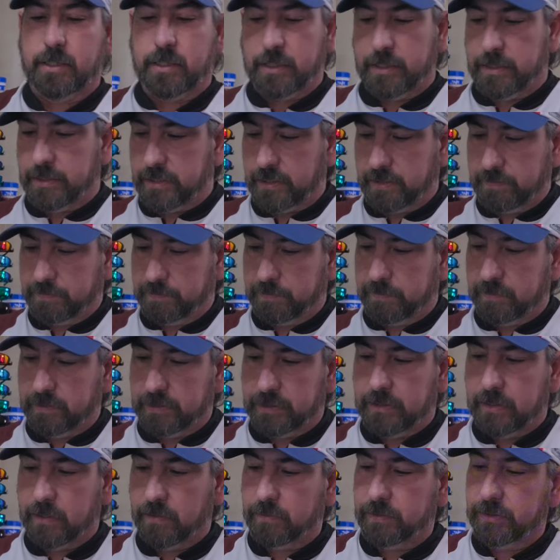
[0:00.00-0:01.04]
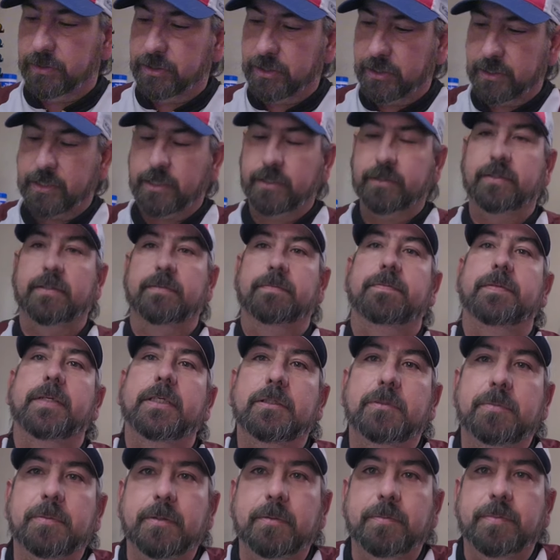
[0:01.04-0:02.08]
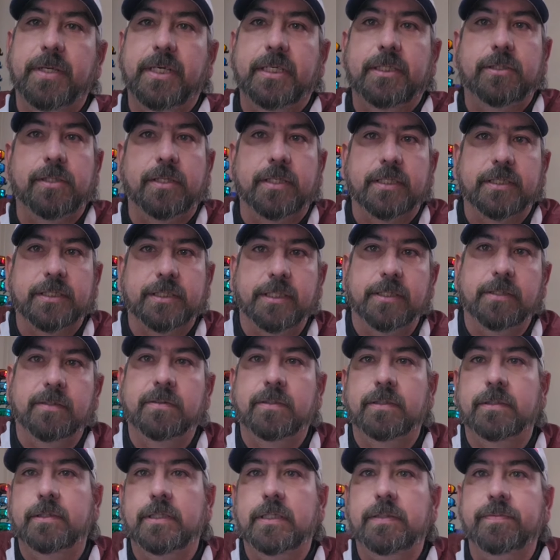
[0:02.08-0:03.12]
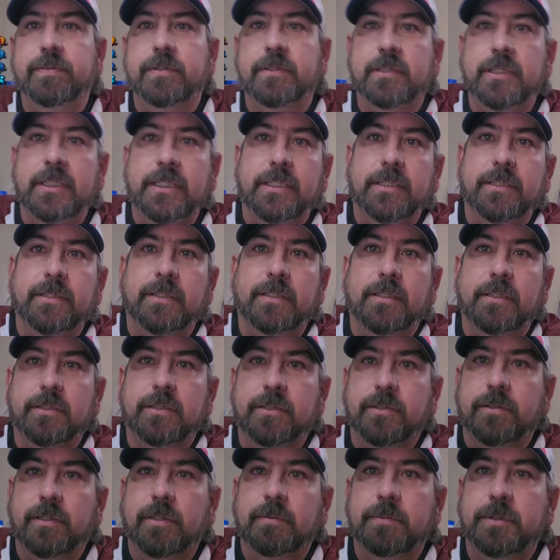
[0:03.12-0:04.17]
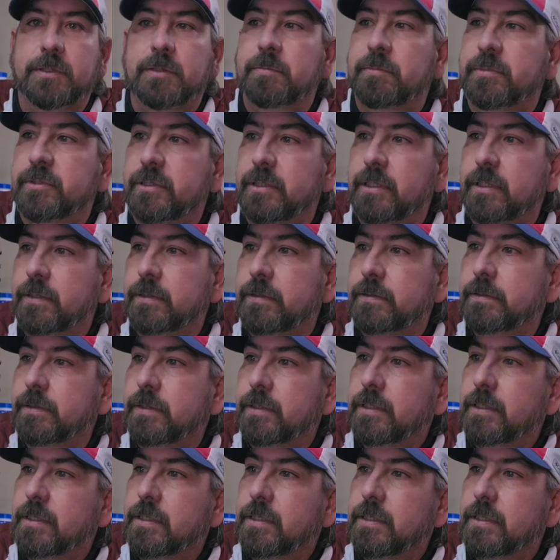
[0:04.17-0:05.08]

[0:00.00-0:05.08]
And definitely go and check out their Facebook page. Like I said, I'm going to leave a link in the description below.